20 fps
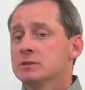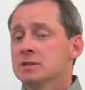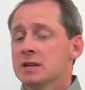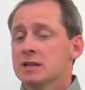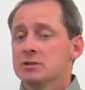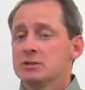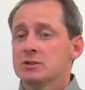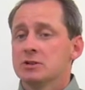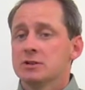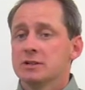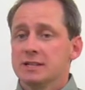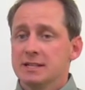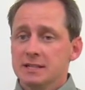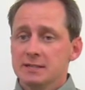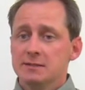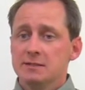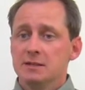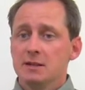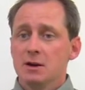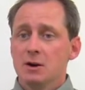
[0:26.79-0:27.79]
Azure
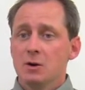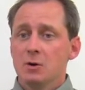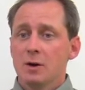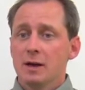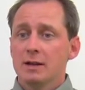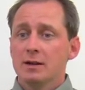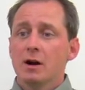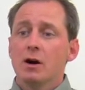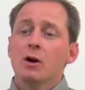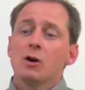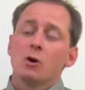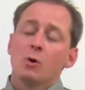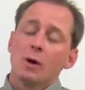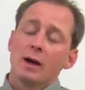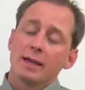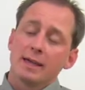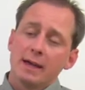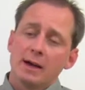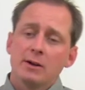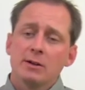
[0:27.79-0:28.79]
TCO and
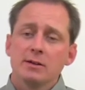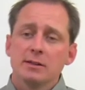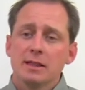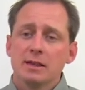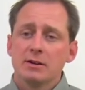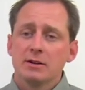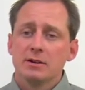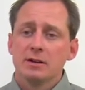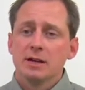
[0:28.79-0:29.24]
ROI calculator